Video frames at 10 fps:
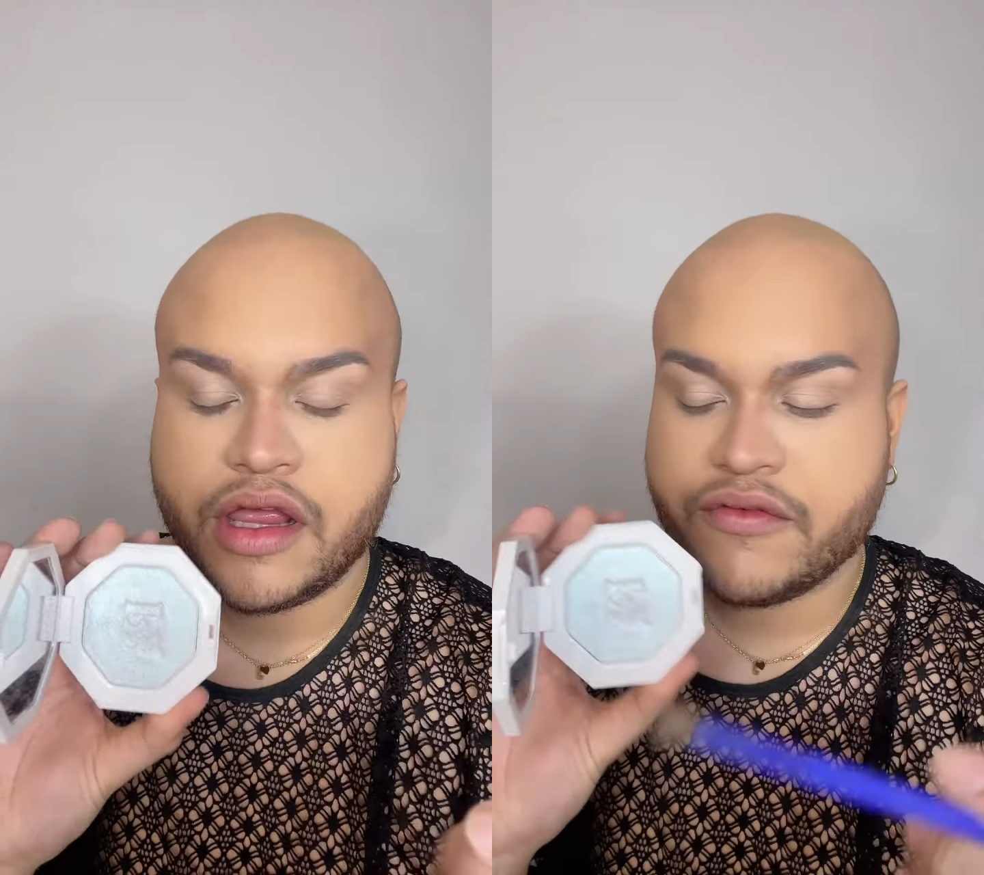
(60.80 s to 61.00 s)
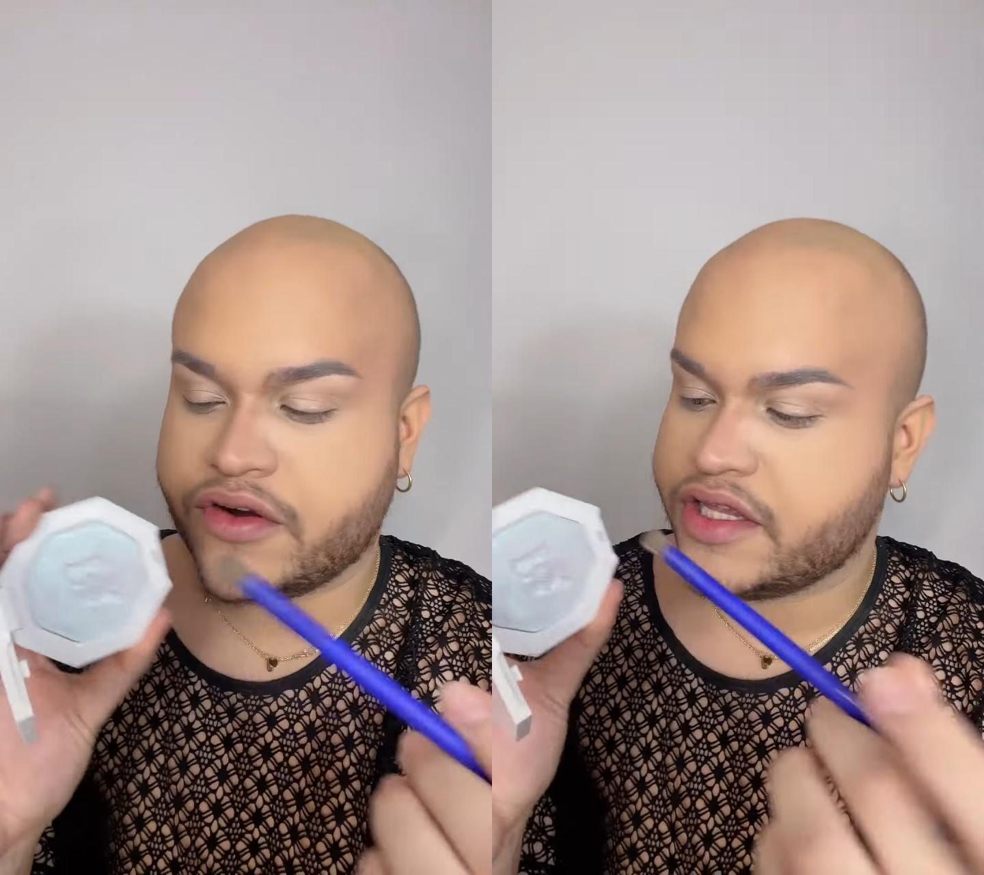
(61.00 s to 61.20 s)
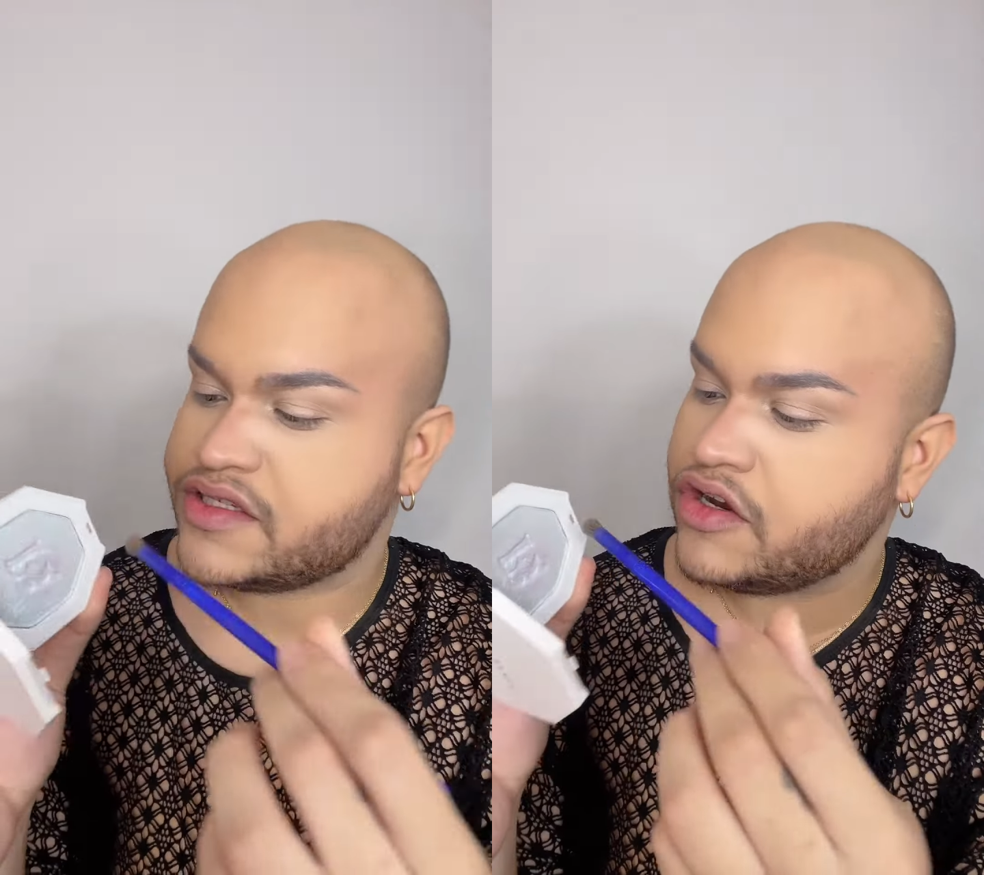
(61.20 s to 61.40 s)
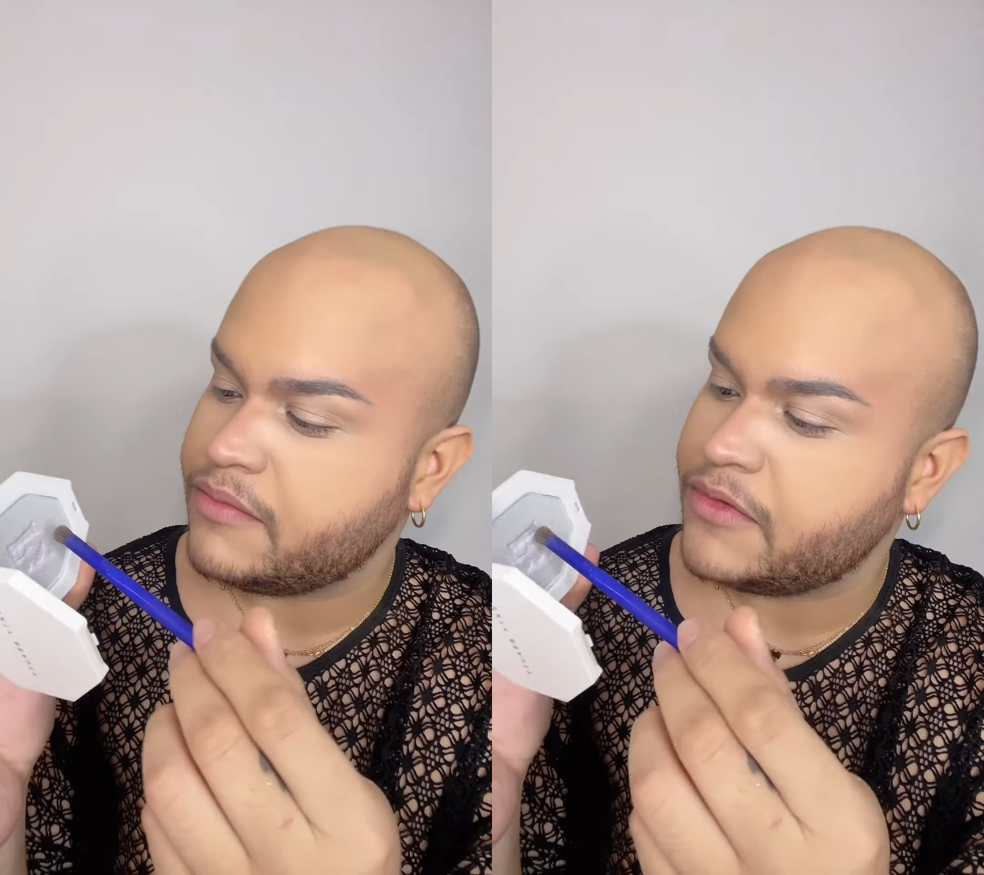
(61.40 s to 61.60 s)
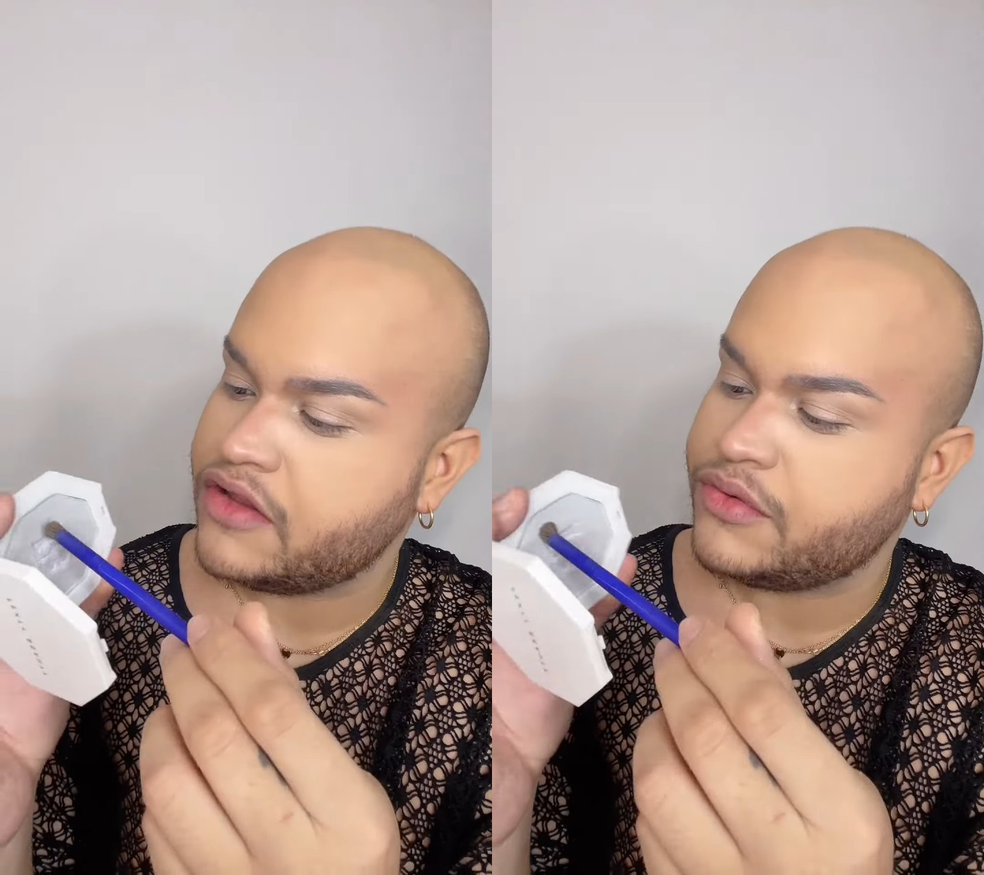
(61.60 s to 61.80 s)
For this look,
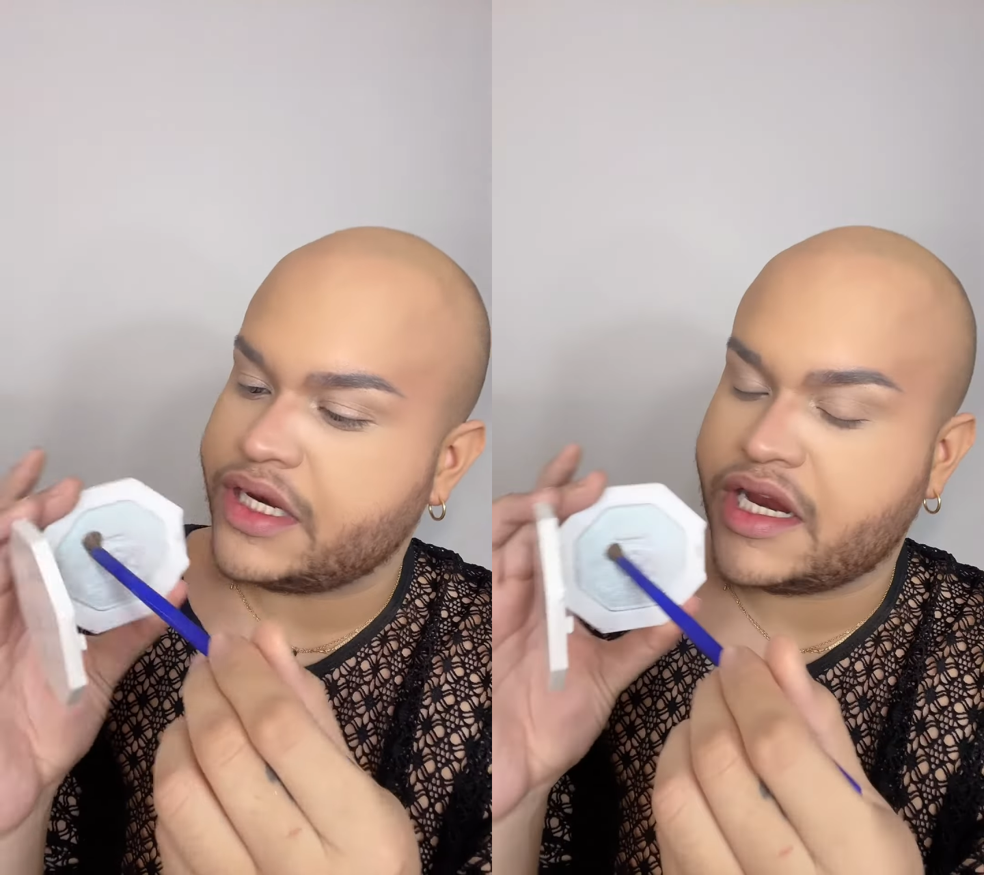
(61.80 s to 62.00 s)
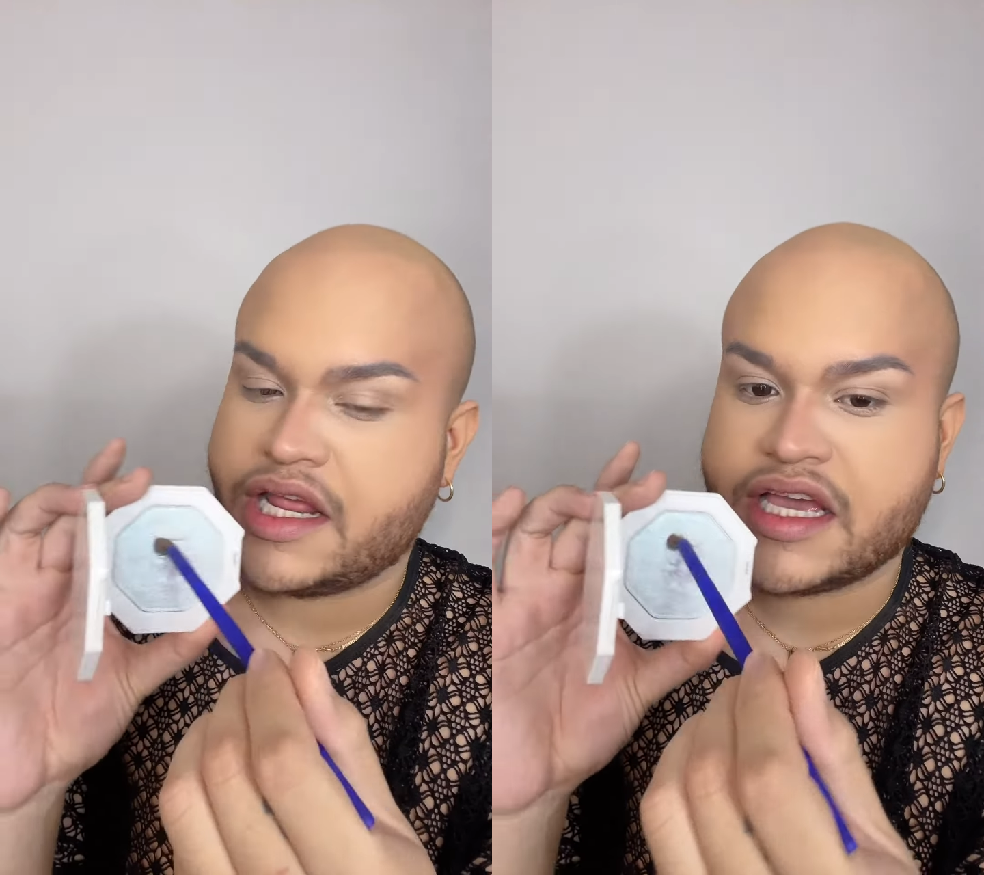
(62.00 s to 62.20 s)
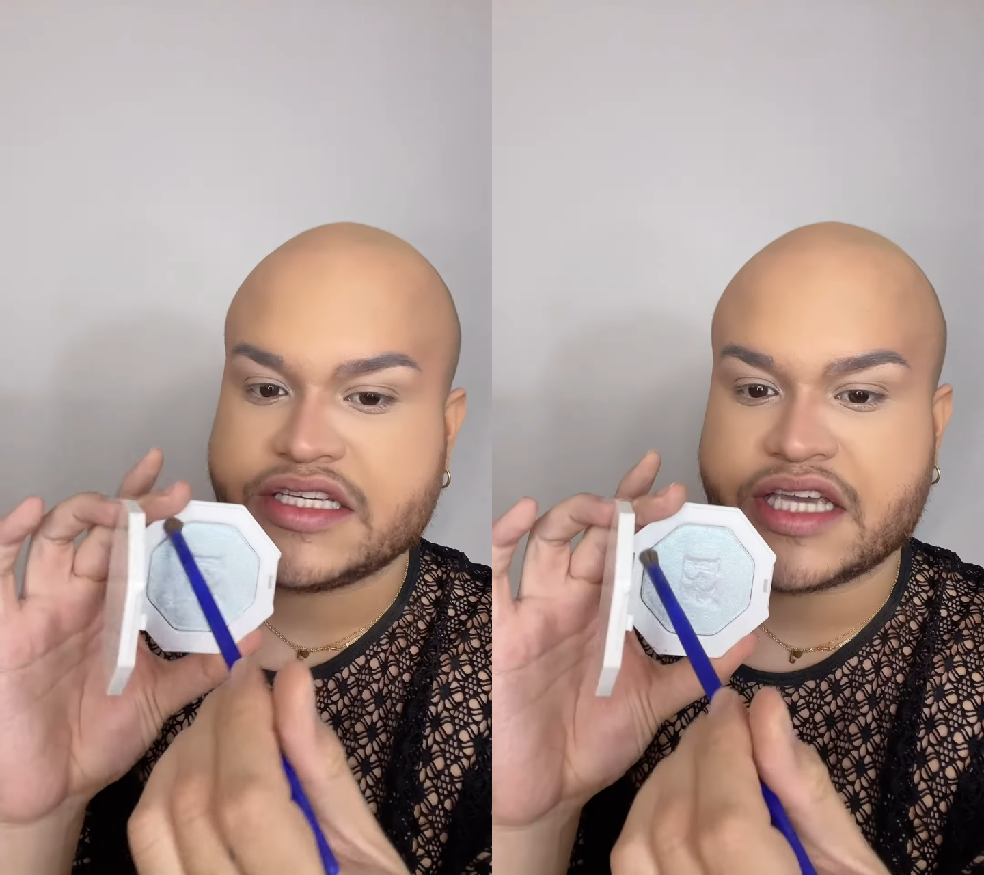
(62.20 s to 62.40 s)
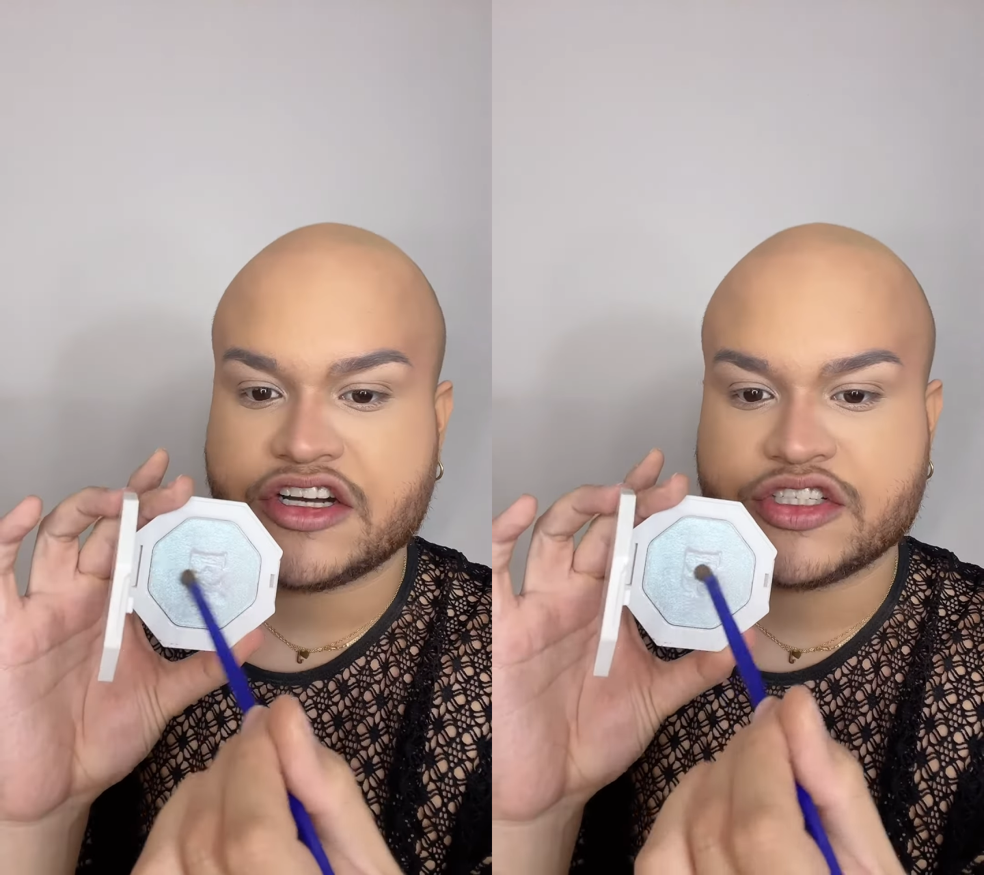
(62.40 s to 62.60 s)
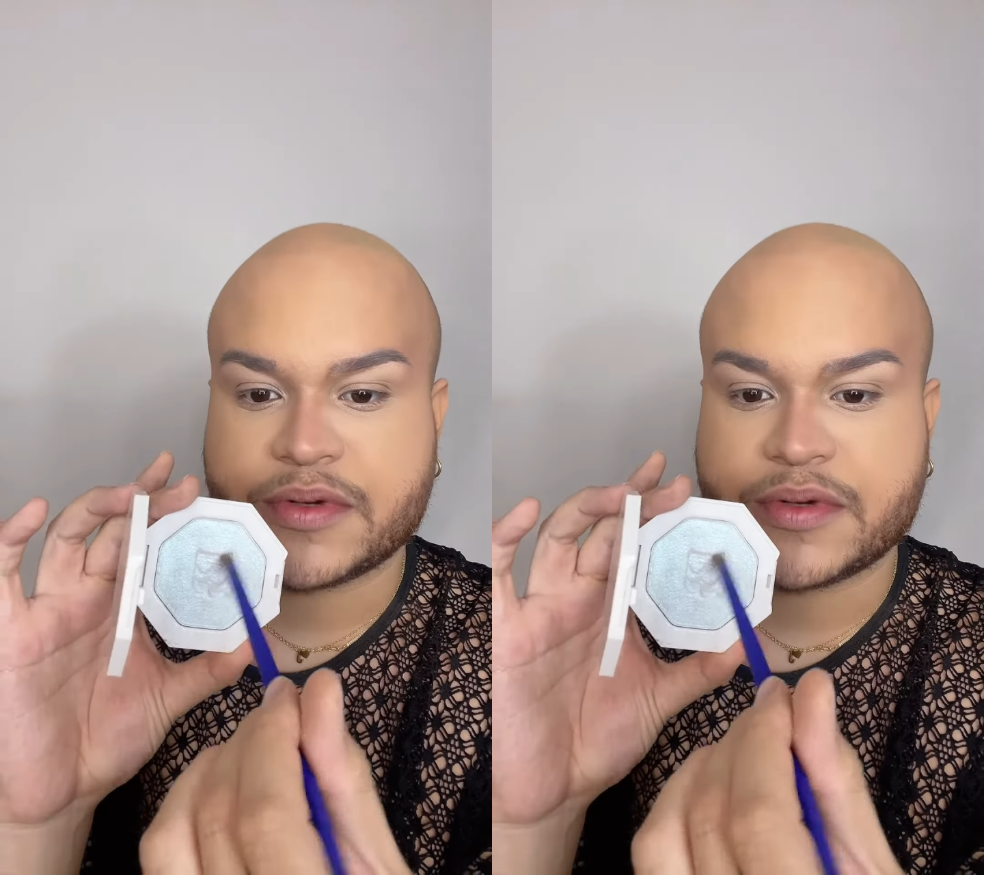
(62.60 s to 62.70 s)
I'm not doing any eyeshadows,